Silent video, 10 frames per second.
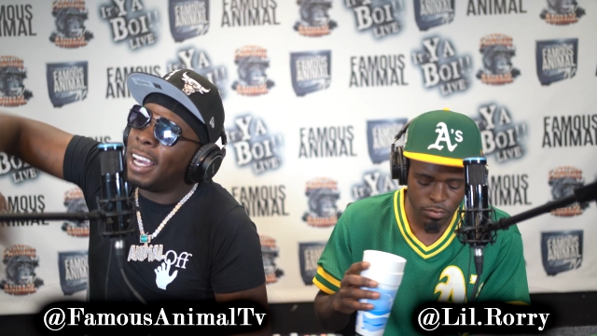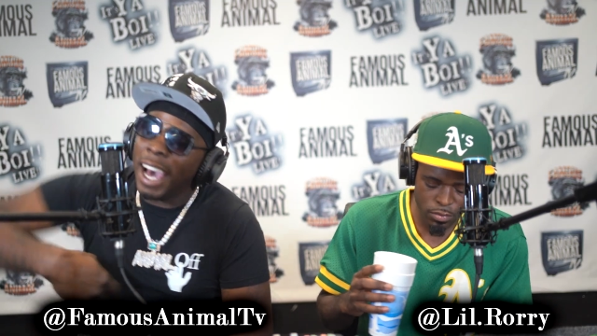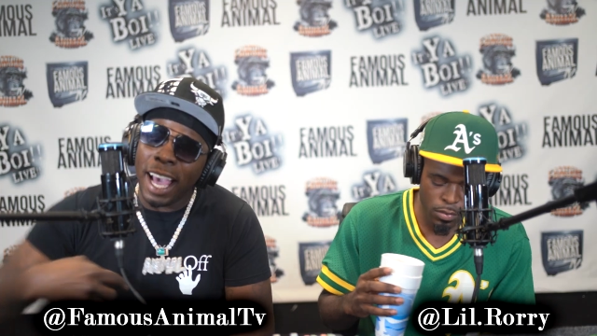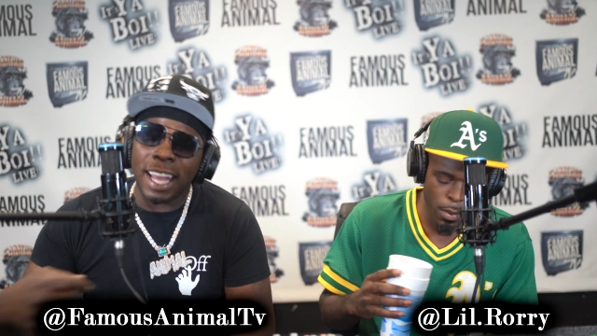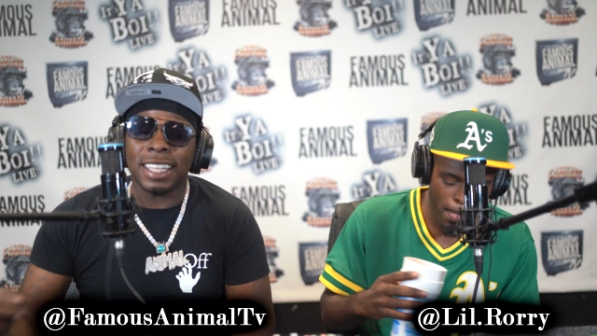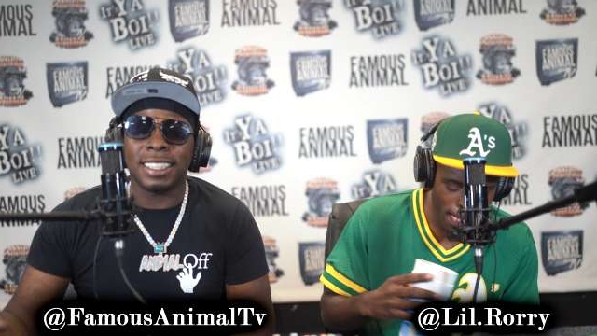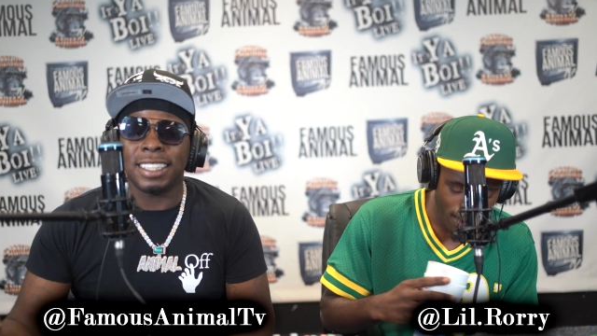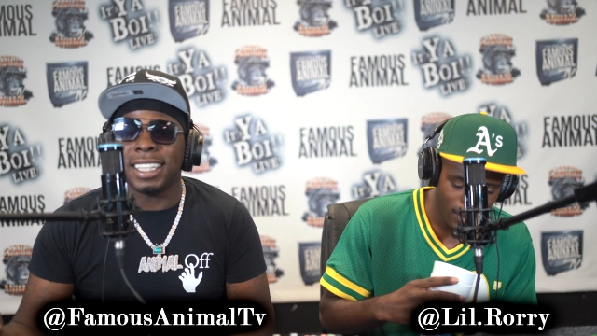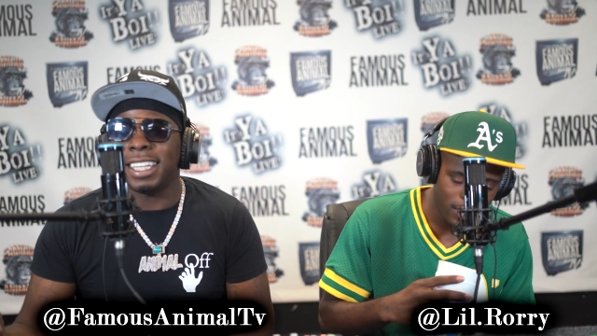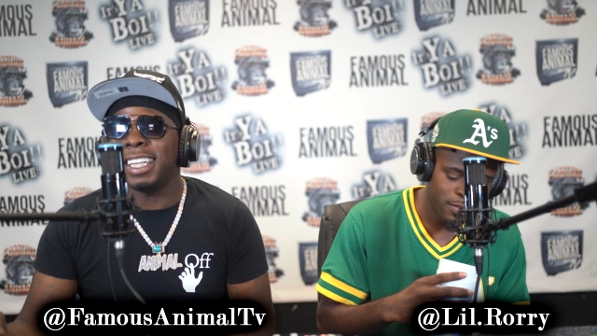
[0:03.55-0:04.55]

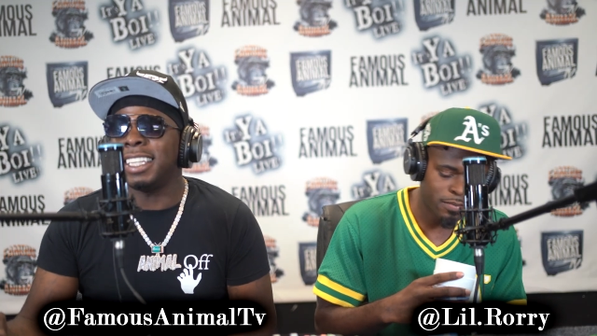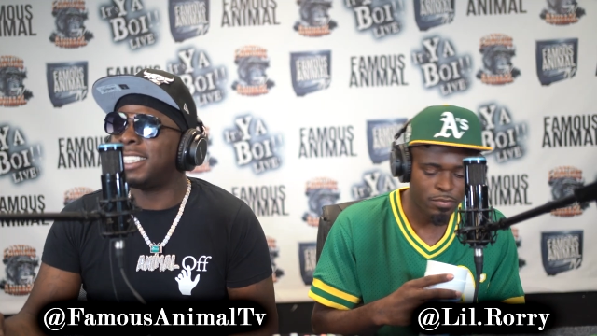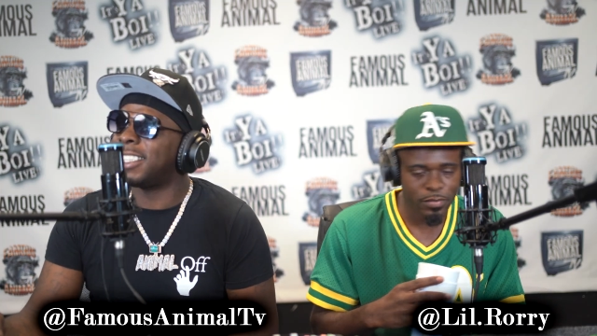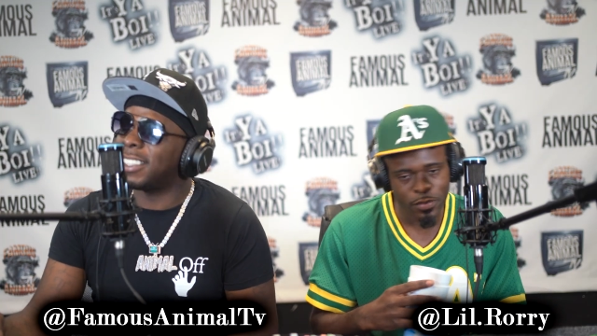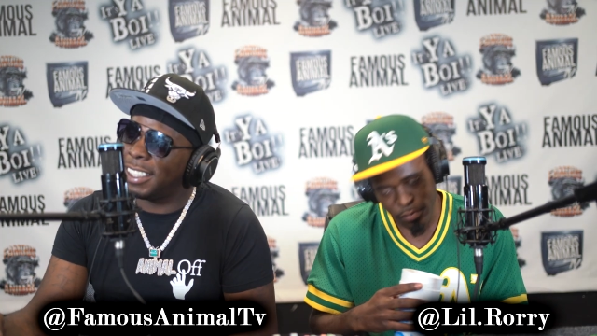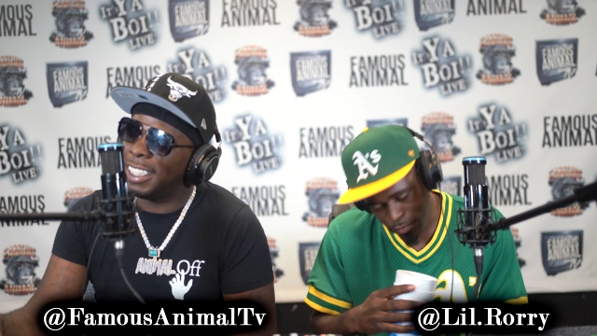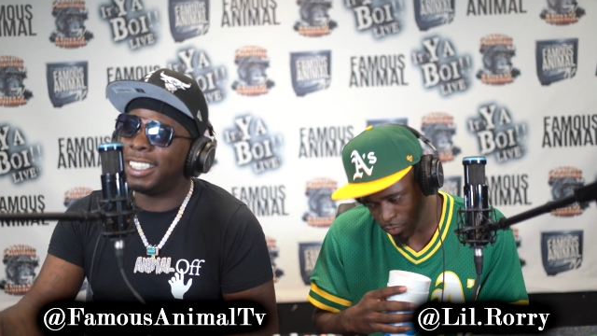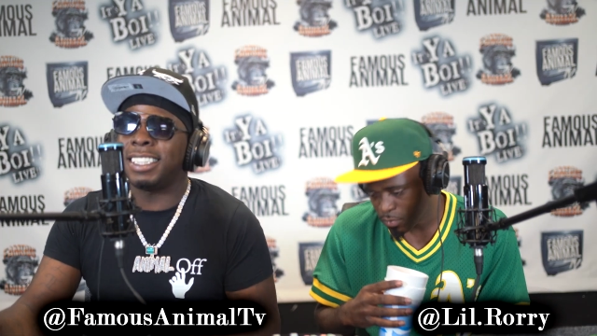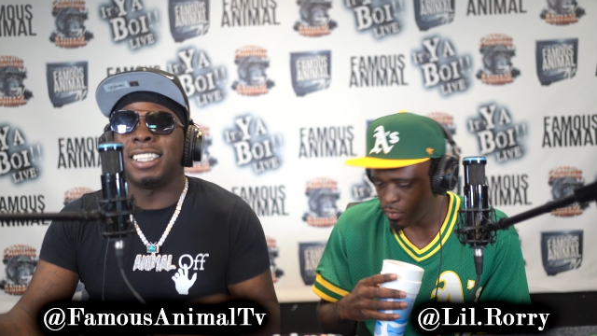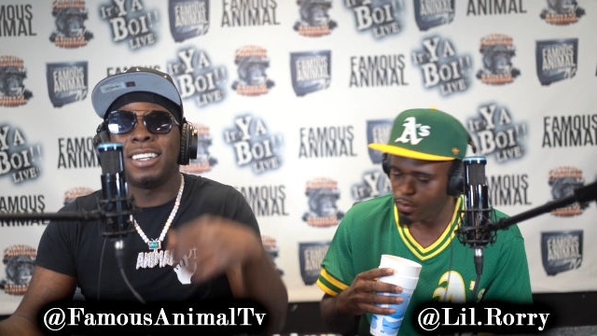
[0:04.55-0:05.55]
Speaker 1: Hottest shit in the
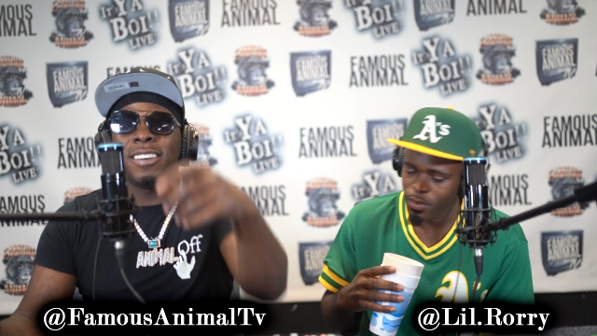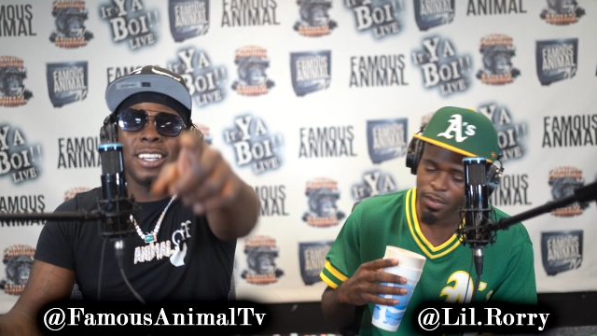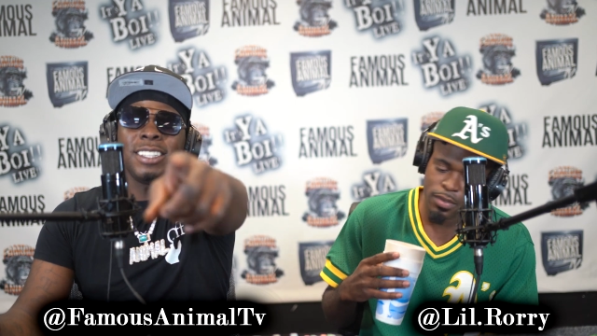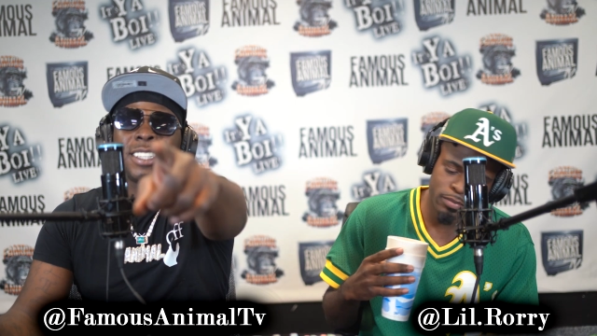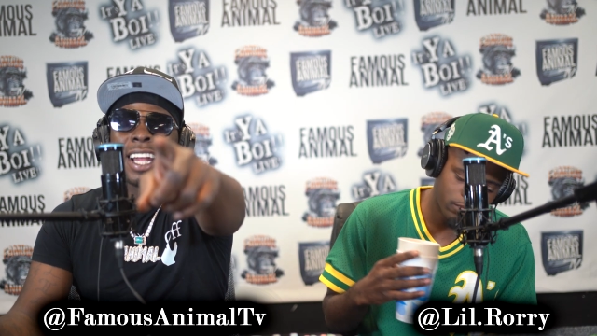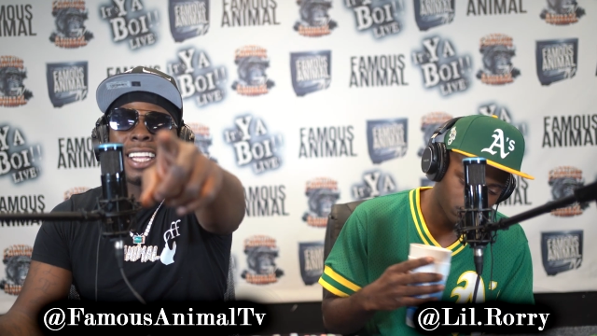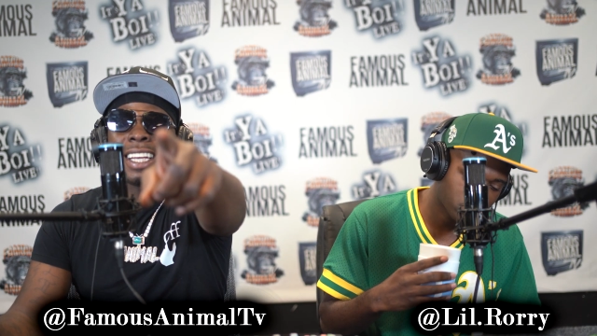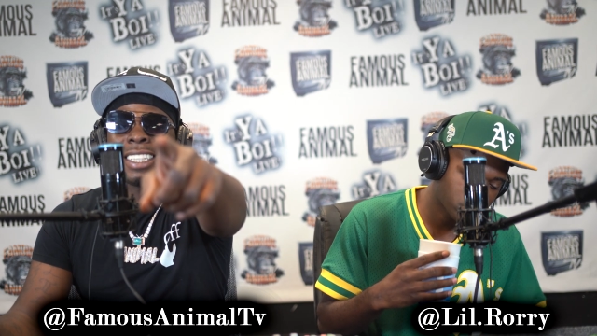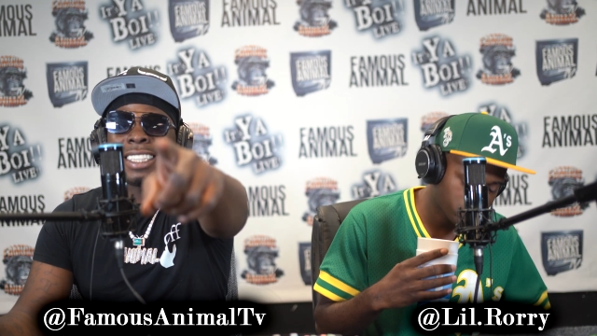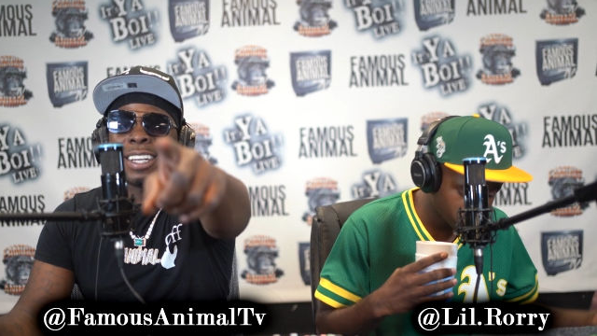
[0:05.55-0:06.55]
streets. When you
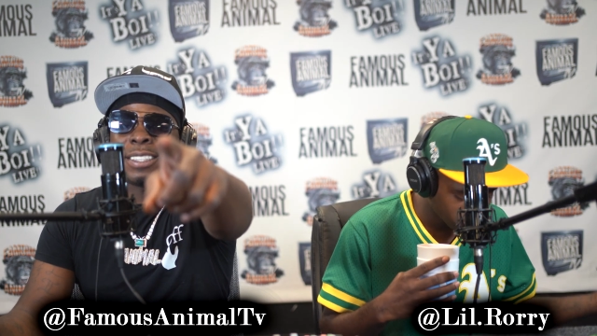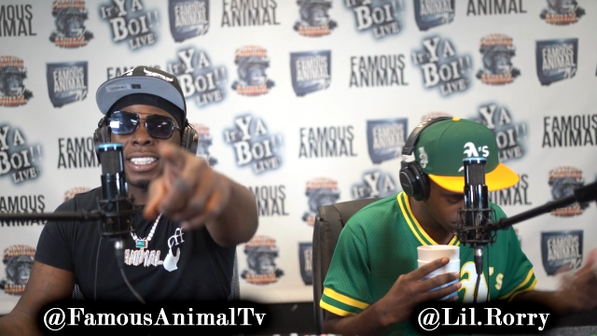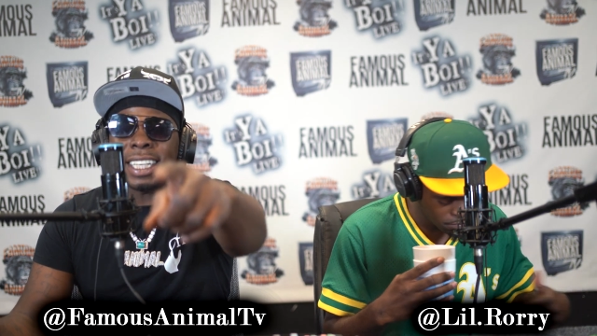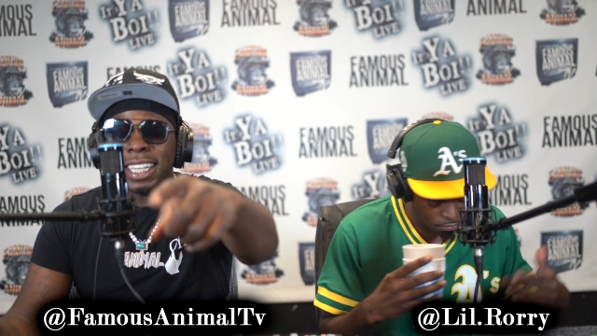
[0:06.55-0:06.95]
trying to get your shit